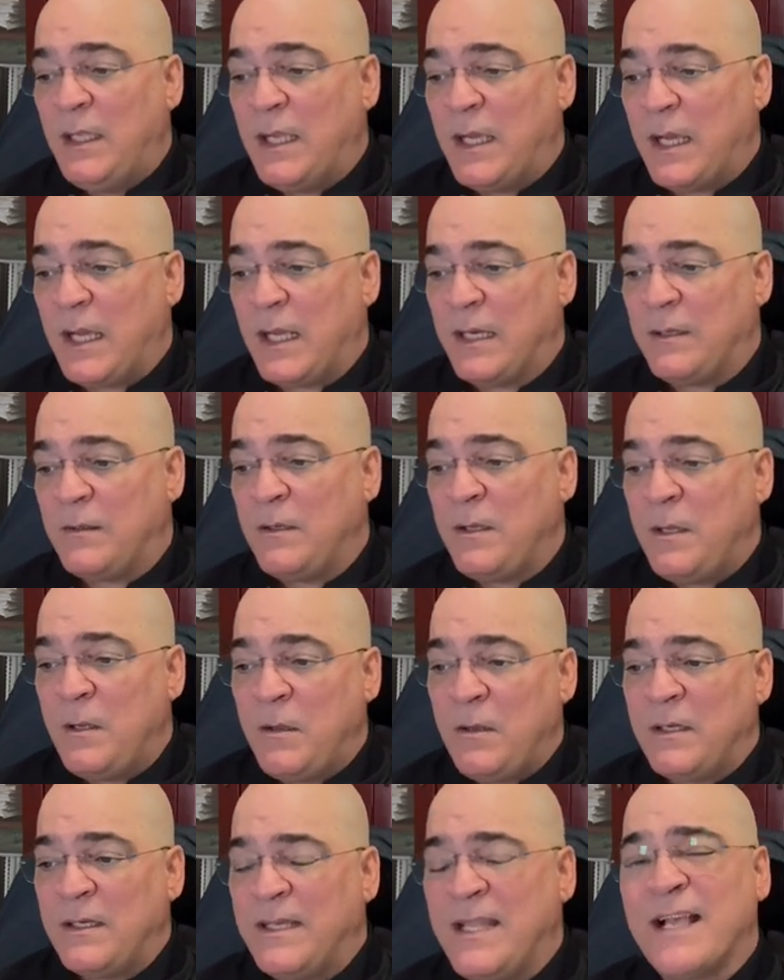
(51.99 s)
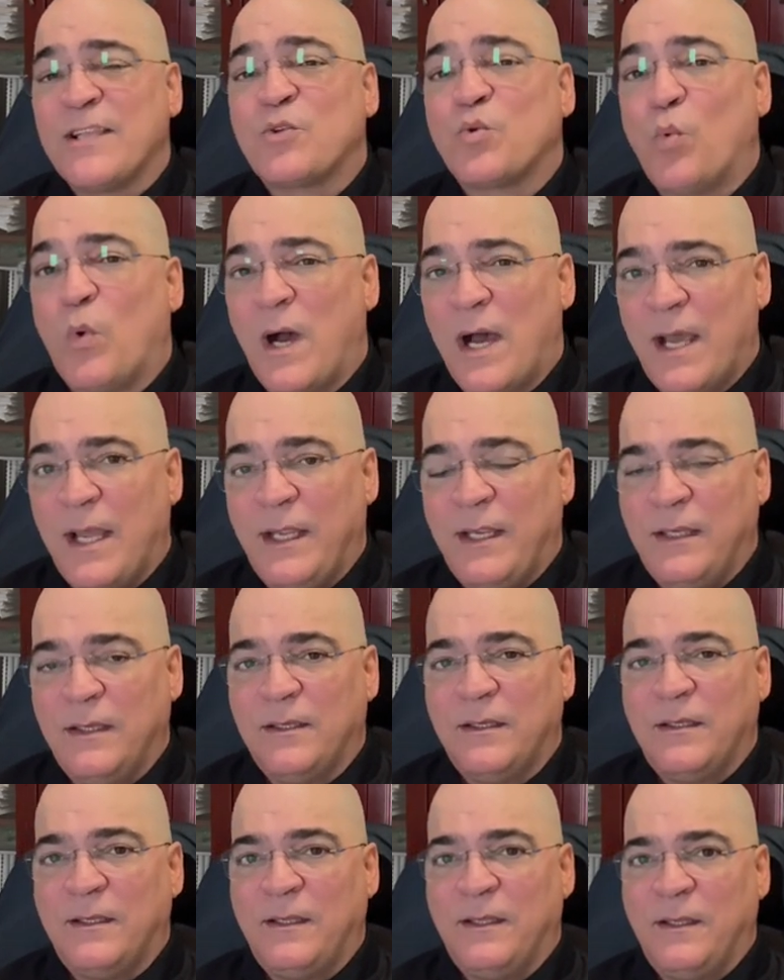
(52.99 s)
And that's why
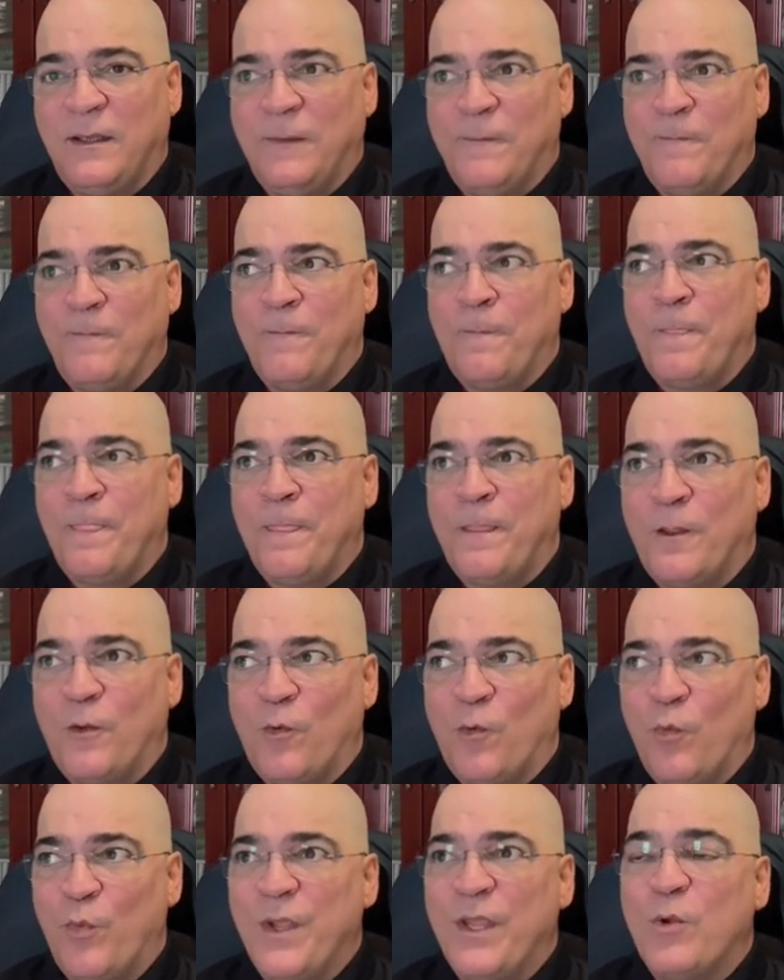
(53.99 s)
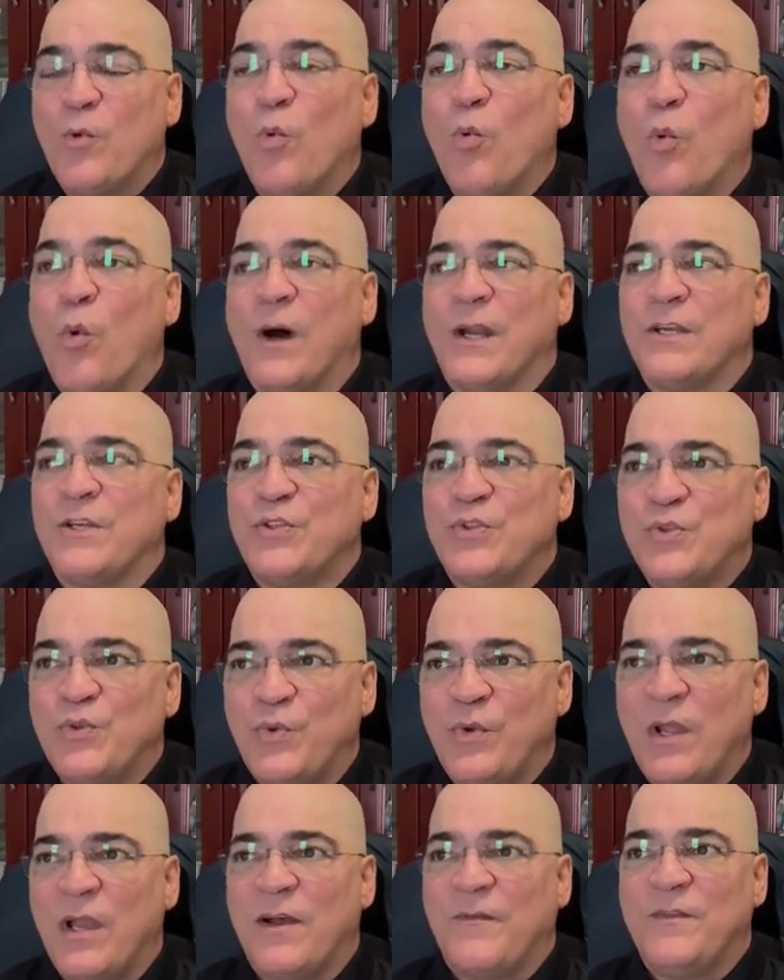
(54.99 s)
we want to
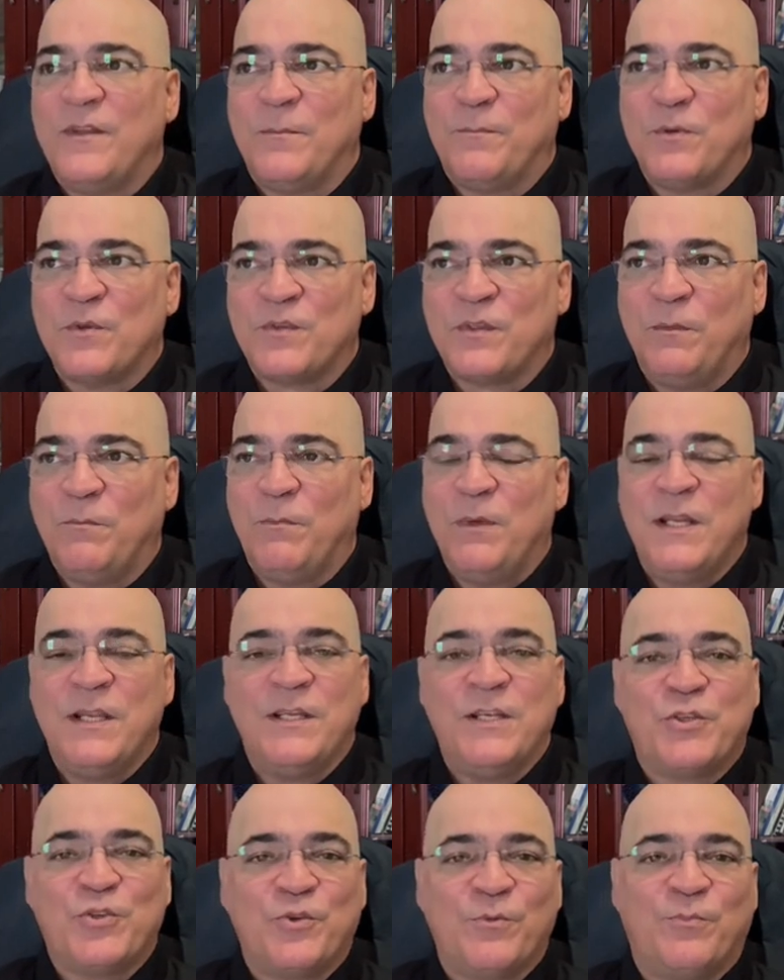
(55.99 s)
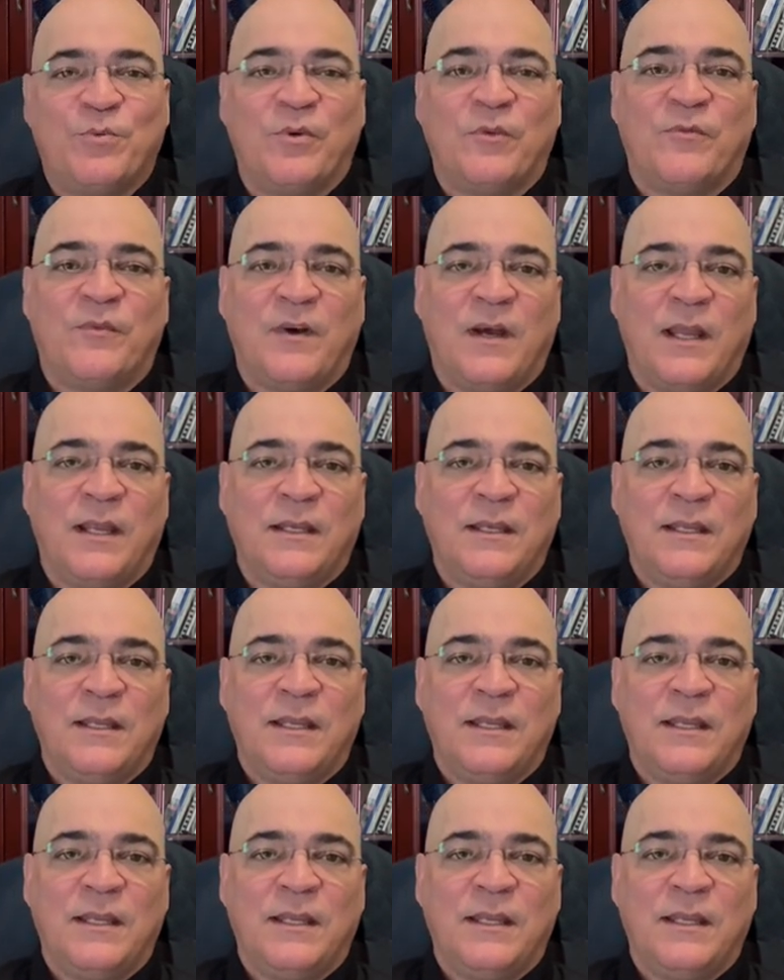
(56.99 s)
have the possibility to provide